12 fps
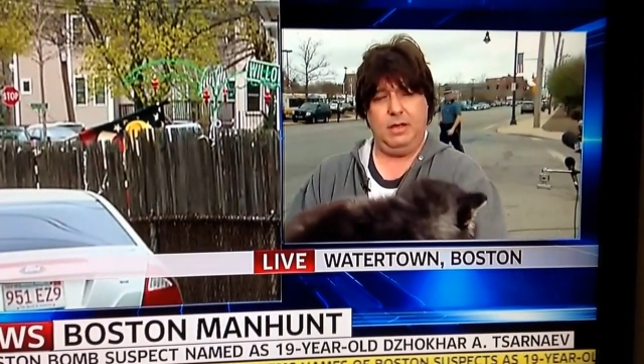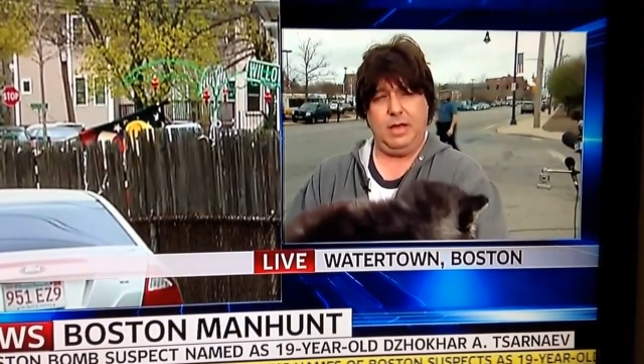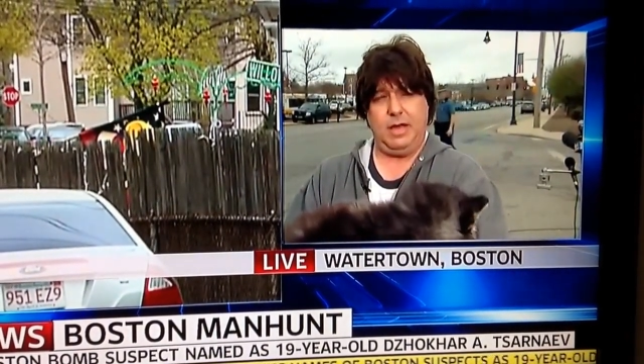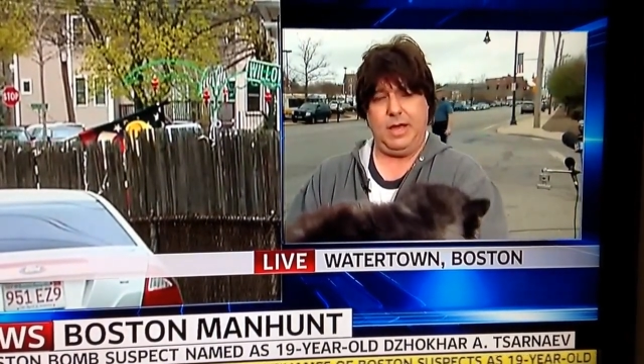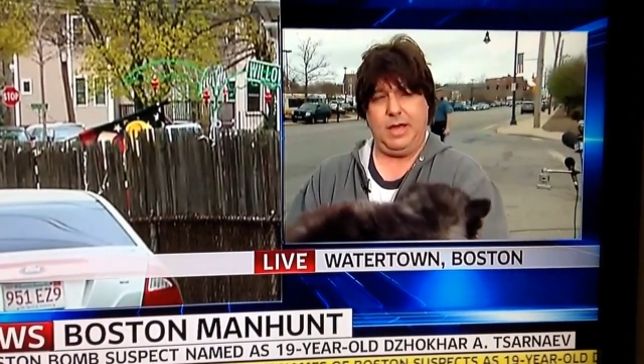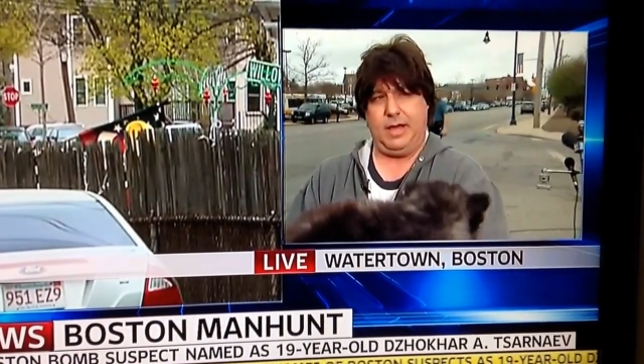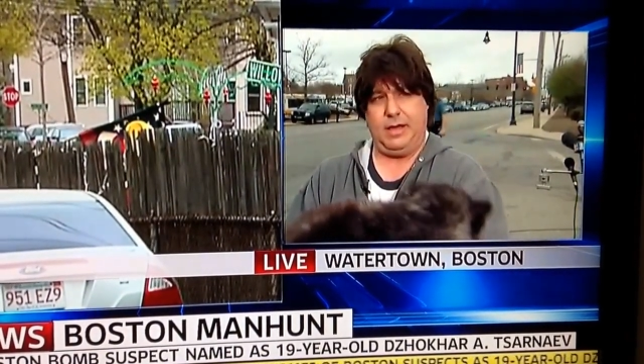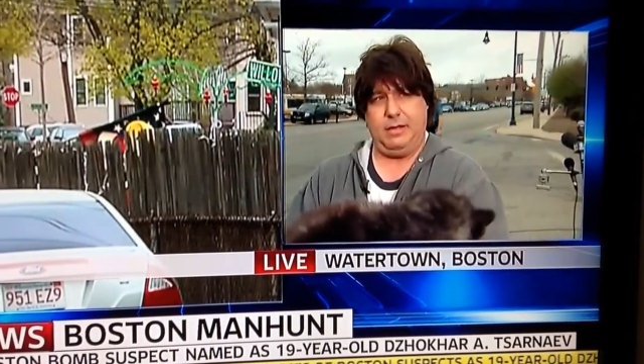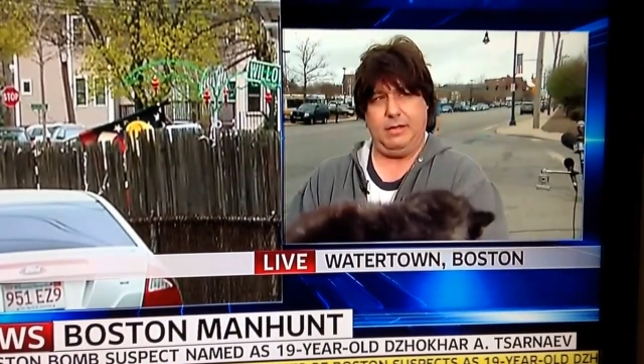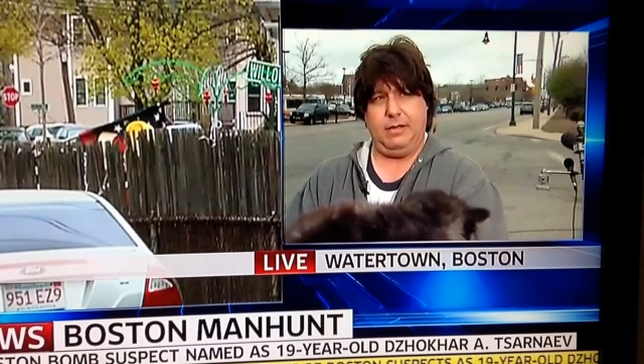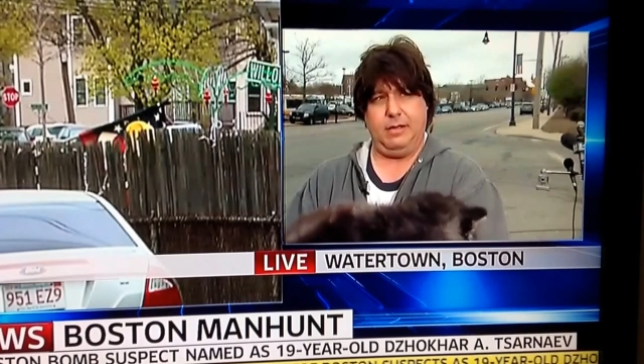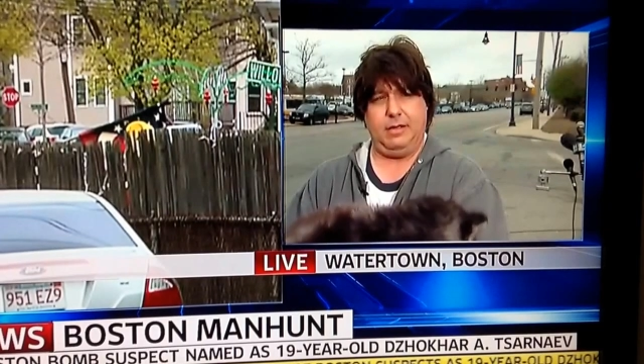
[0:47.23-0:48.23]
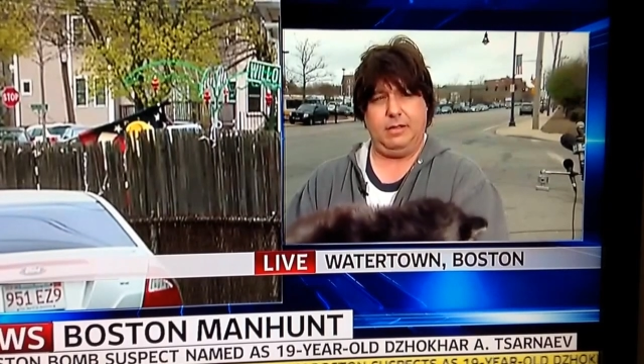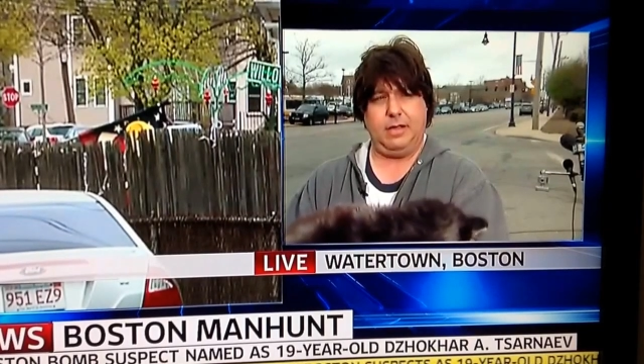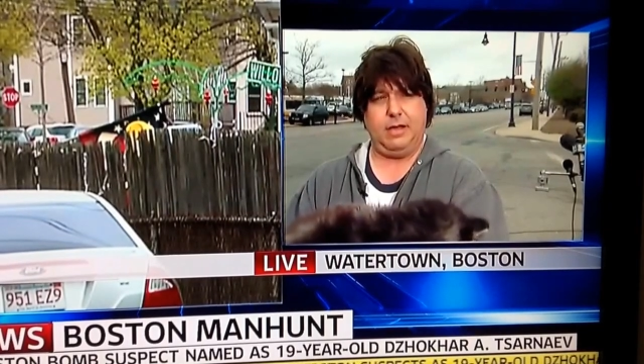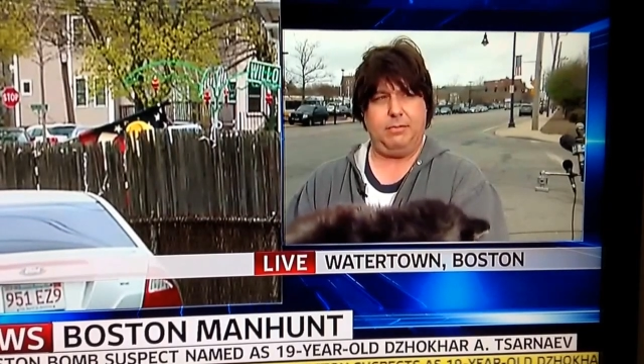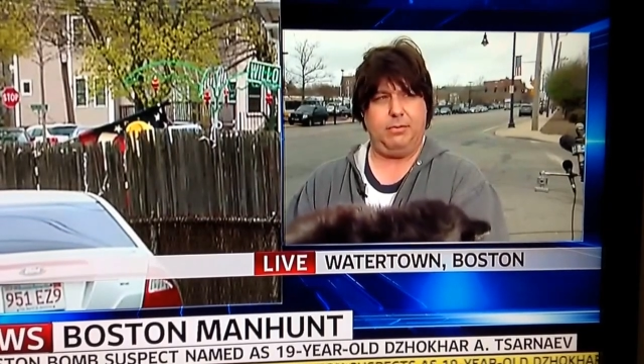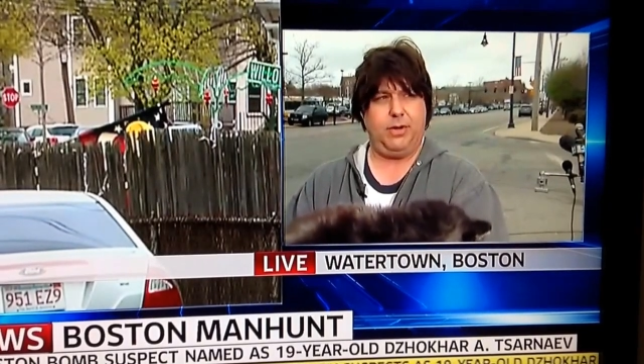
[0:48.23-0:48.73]
Uh, at
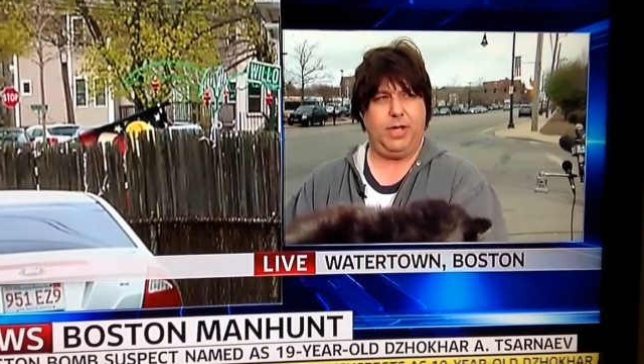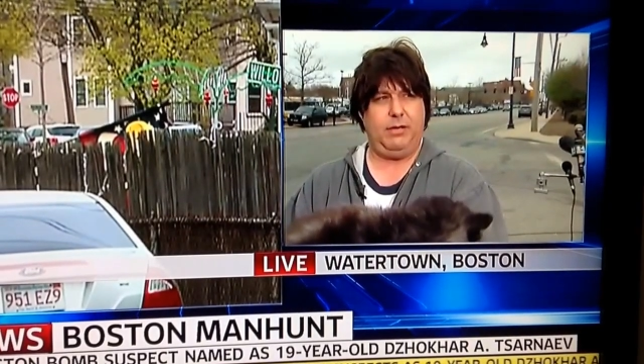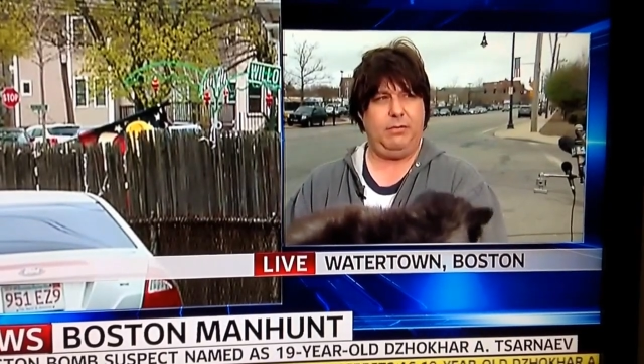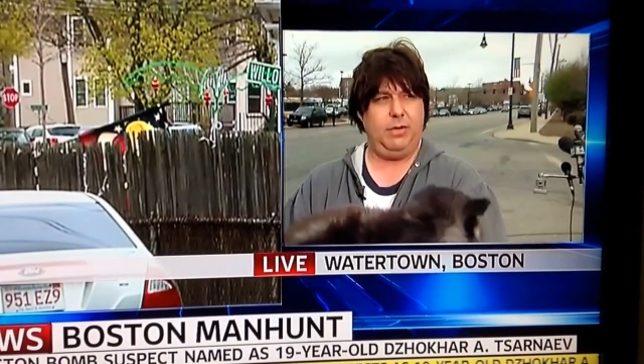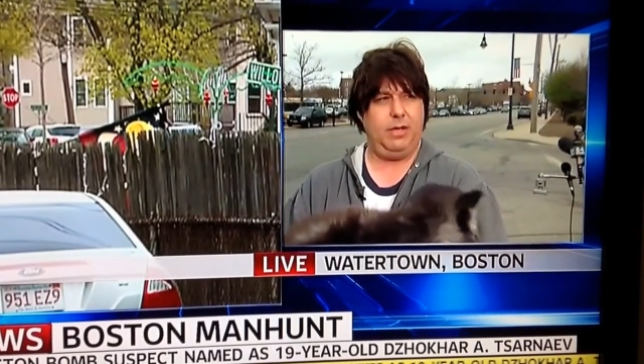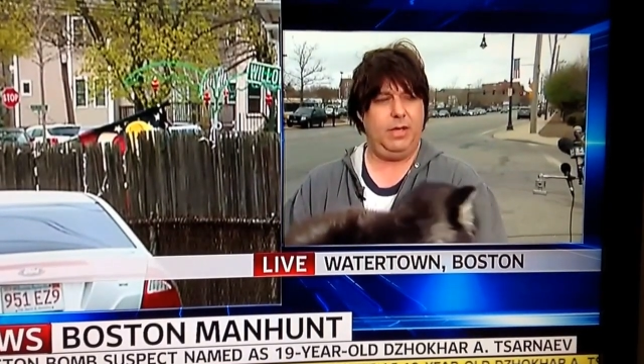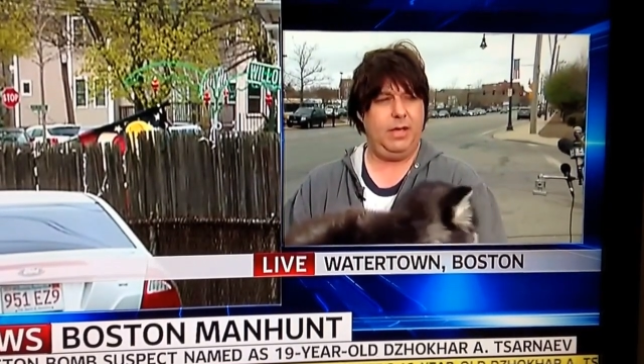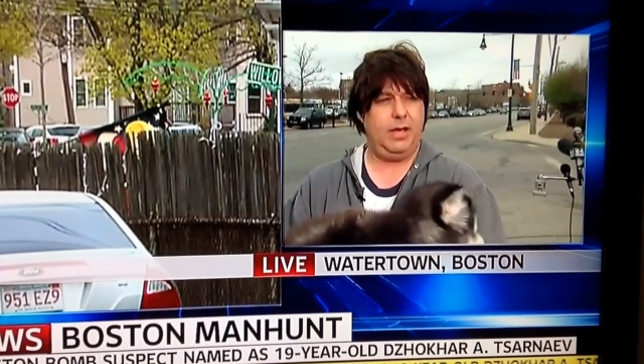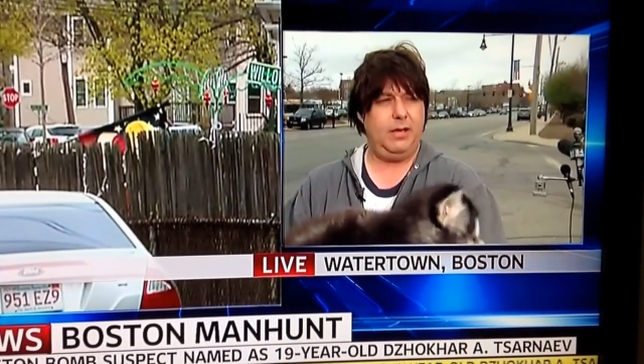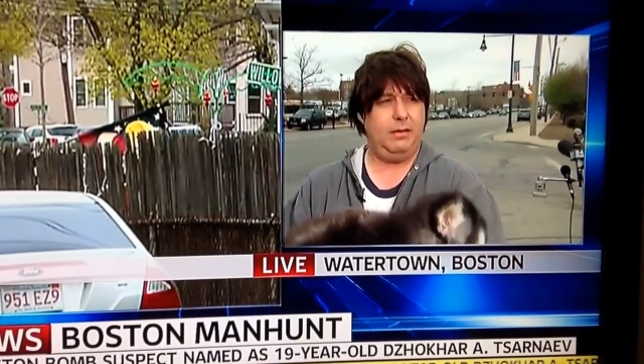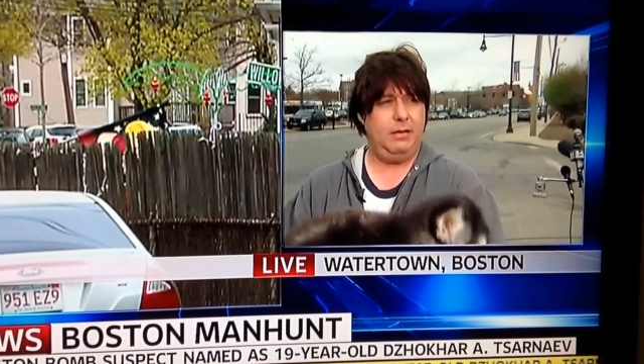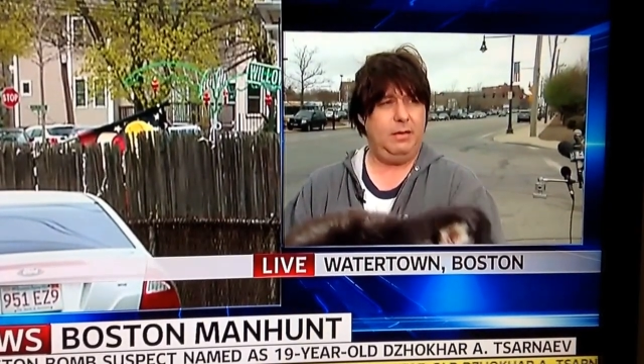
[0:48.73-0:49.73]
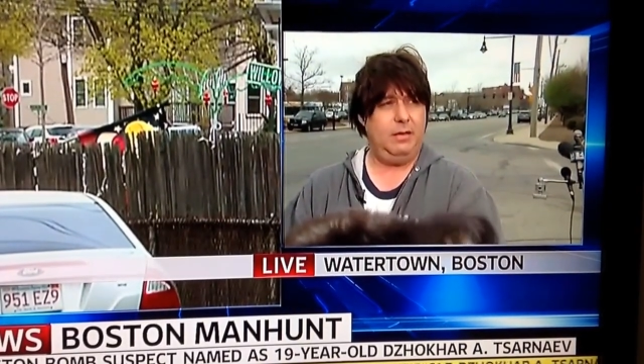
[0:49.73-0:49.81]
that point, we uh,